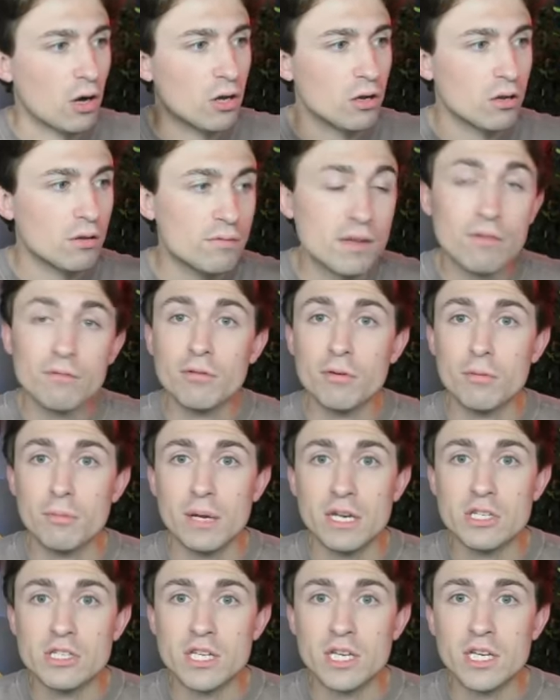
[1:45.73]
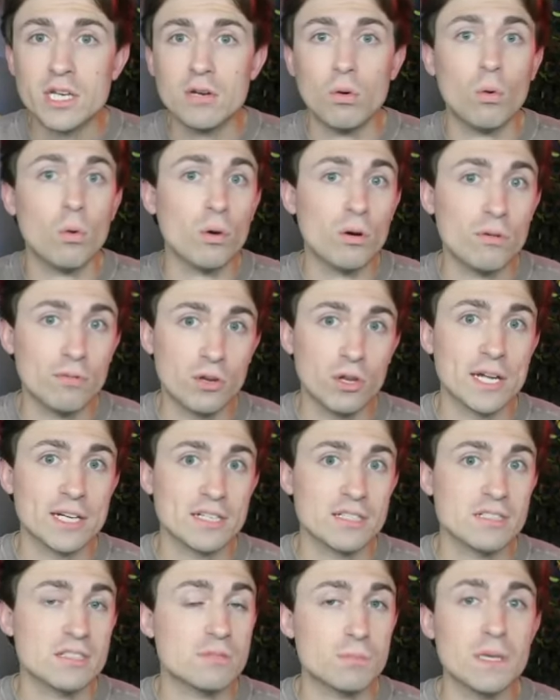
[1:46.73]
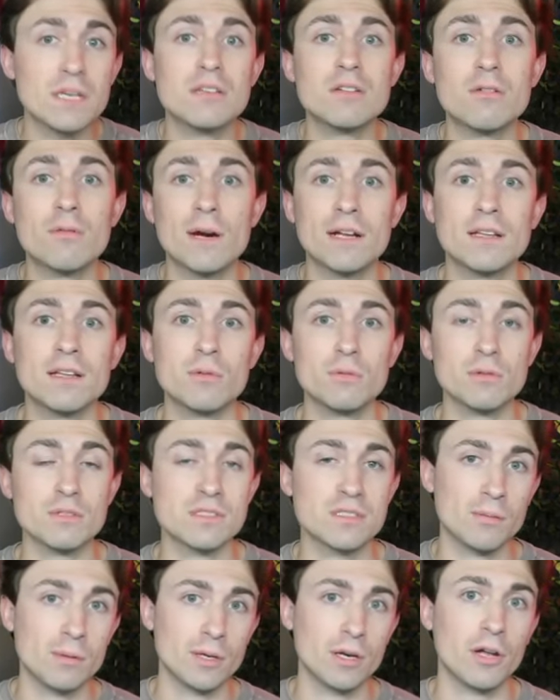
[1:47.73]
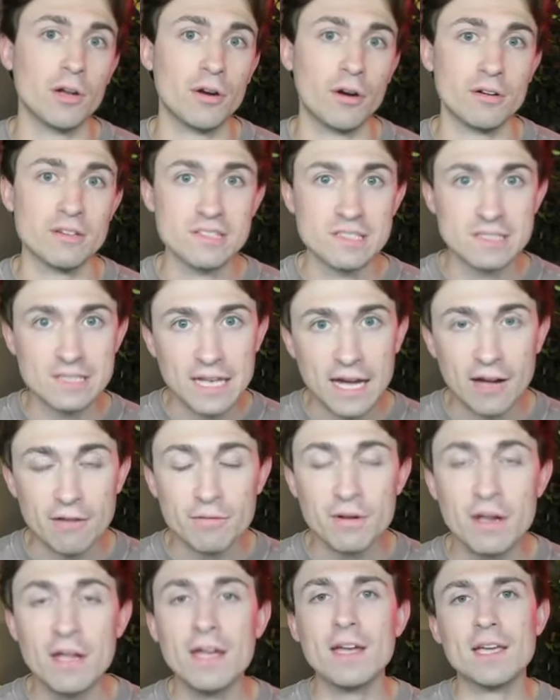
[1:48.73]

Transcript: all of the information, or if you'd like to speak directly with someone on our staff,